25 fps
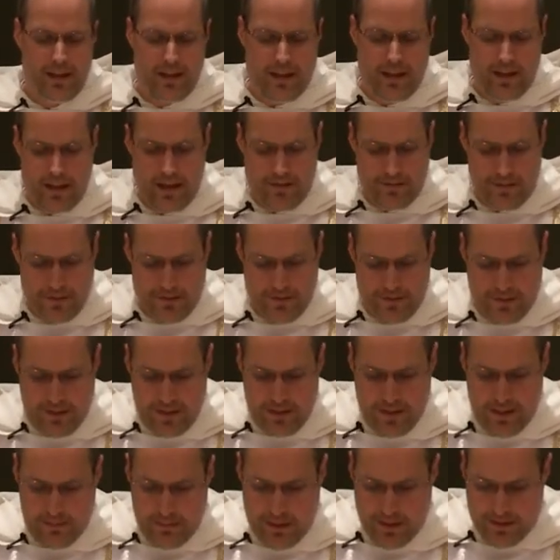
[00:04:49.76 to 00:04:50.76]
And after
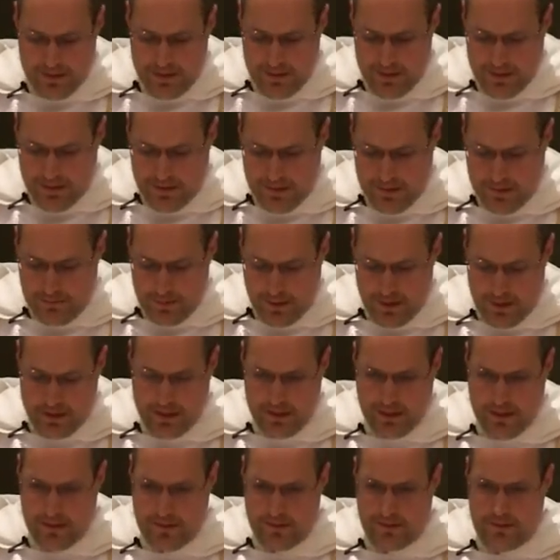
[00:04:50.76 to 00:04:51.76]
thinking about this
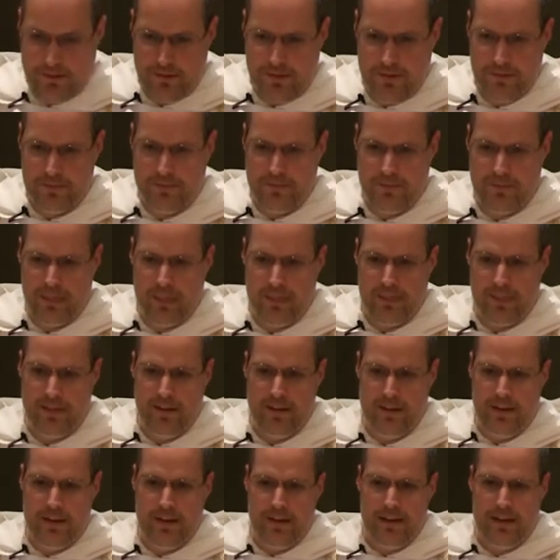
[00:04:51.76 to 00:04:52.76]
experience,
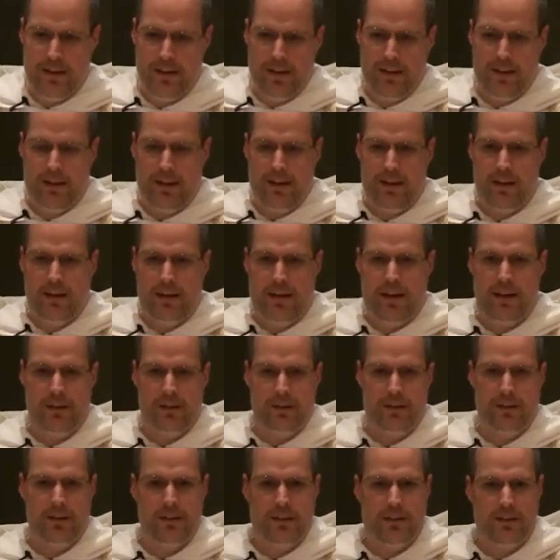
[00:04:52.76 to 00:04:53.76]
I
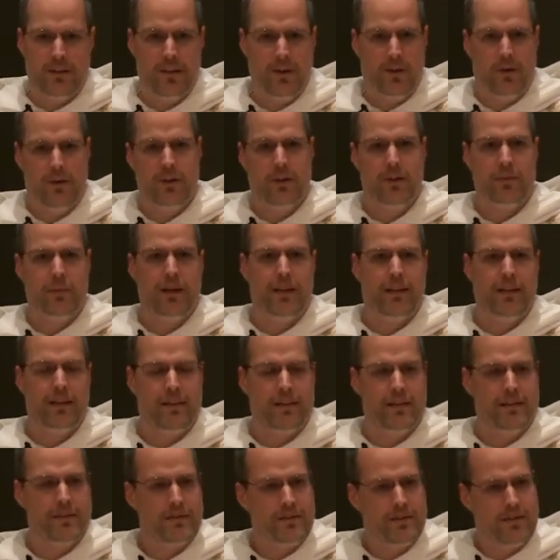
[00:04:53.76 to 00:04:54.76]
learned that the only way
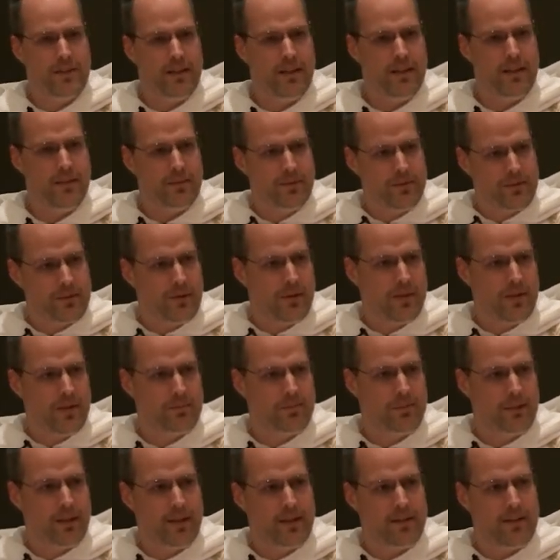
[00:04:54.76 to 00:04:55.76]
that this kid was going to
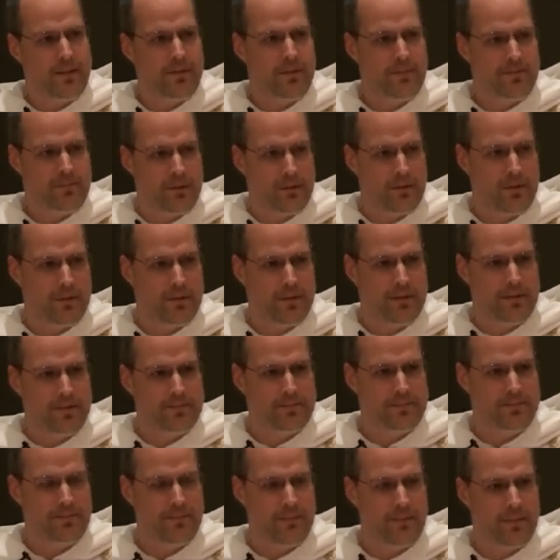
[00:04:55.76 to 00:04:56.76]
break this board
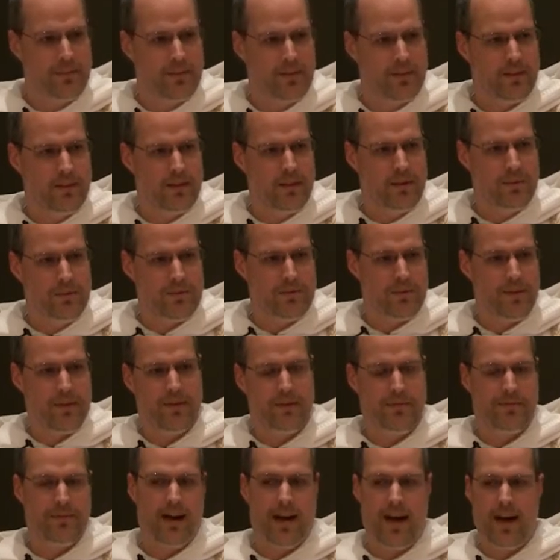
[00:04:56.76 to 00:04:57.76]
was
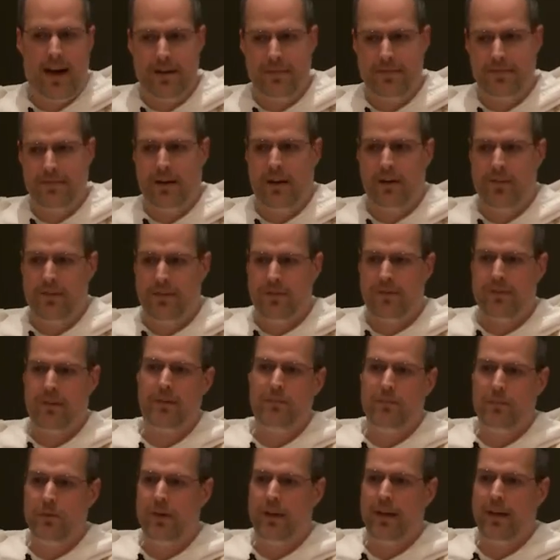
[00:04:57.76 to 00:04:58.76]
if I found
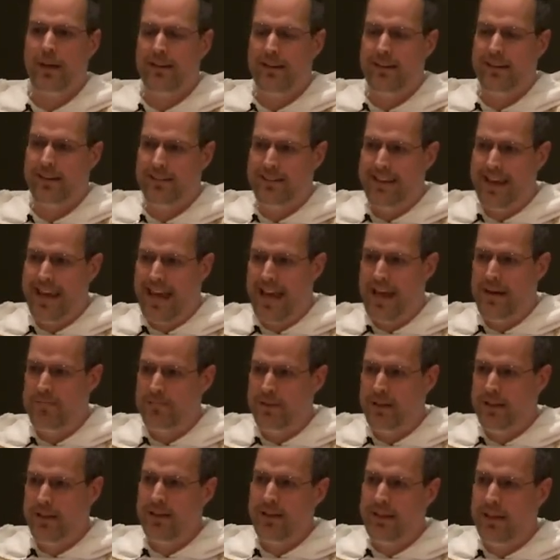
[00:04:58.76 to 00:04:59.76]
some way to
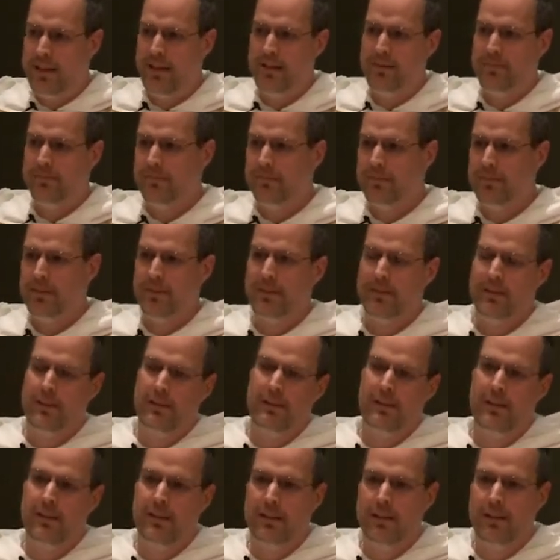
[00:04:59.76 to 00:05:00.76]
tap in him
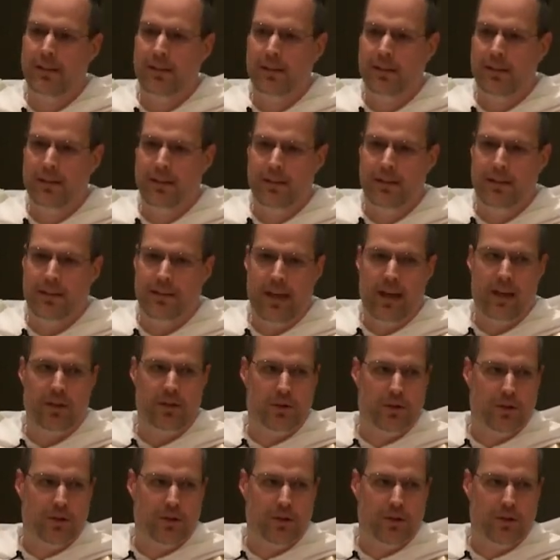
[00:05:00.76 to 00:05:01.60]
that